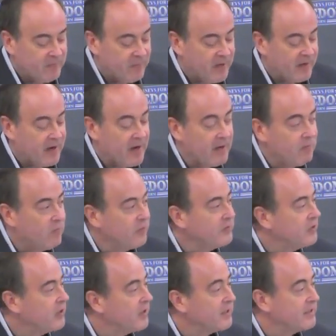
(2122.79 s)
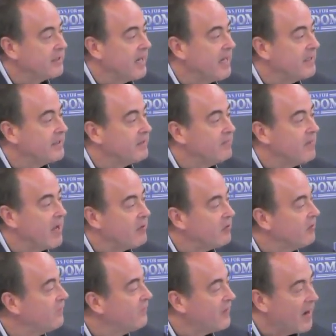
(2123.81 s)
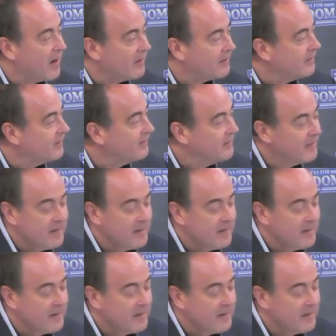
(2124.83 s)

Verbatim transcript: but I will just say as a matter of fact